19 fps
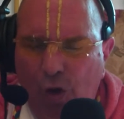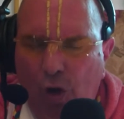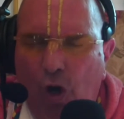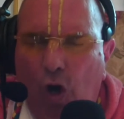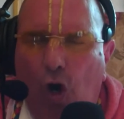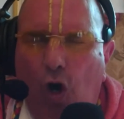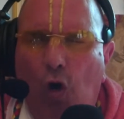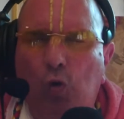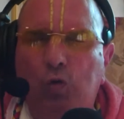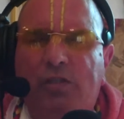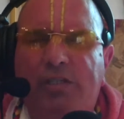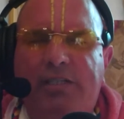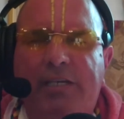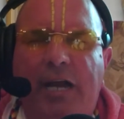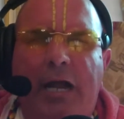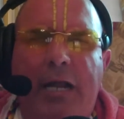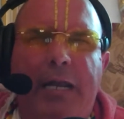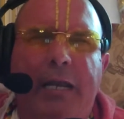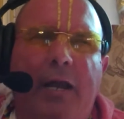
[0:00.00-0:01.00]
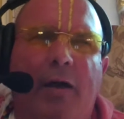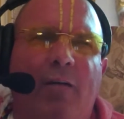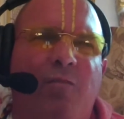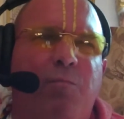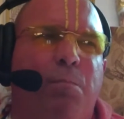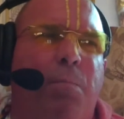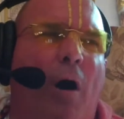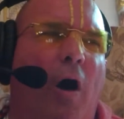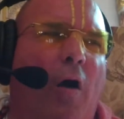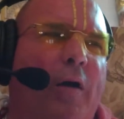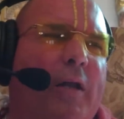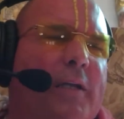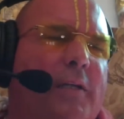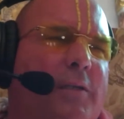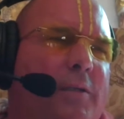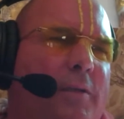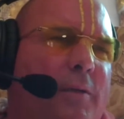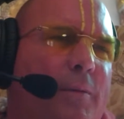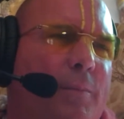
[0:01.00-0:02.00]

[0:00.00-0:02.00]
O son of Bharat.